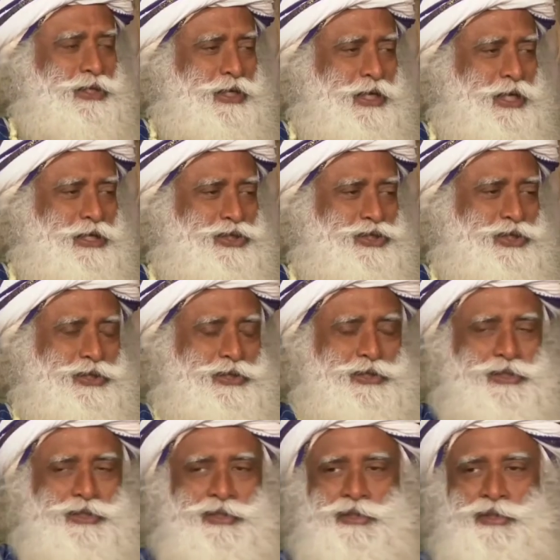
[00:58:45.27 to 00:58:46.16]

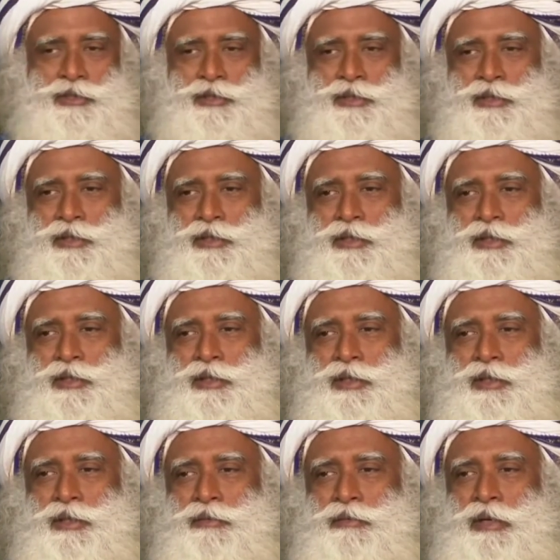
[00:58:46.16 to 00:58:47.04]
cultures,
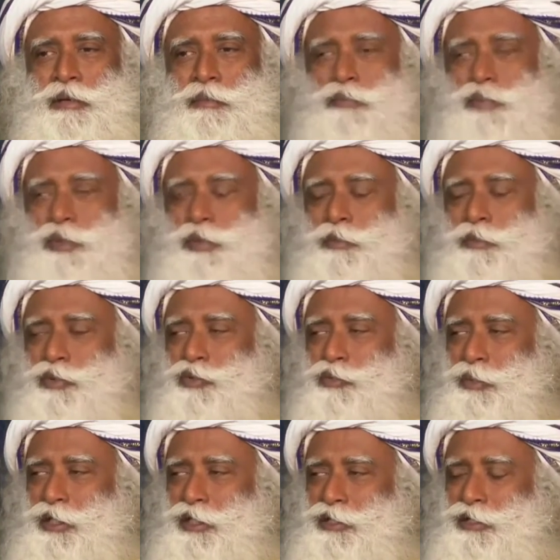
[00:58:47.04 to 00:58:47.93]
when you meet